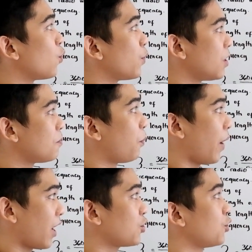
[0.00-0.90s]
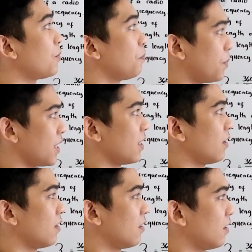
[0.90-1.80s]
with pressure P.
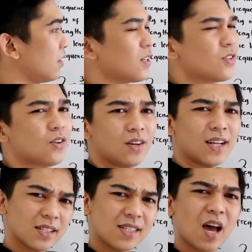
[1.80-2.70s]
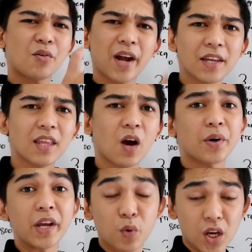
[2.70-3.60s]
So let us now write
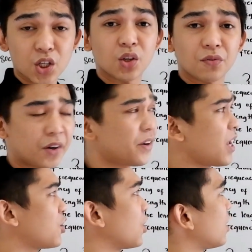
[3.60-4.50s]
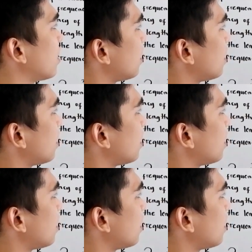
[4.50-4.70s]
our equation of variation.